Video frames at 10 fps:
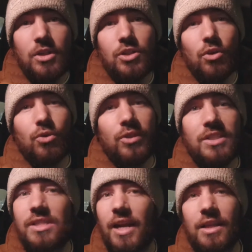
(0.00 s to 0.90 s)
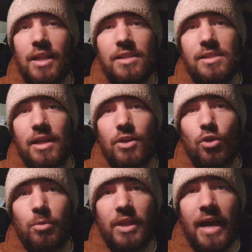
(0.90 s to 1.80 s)
So this is not a lens that I
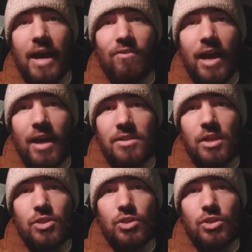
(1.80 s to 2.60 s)
normally have access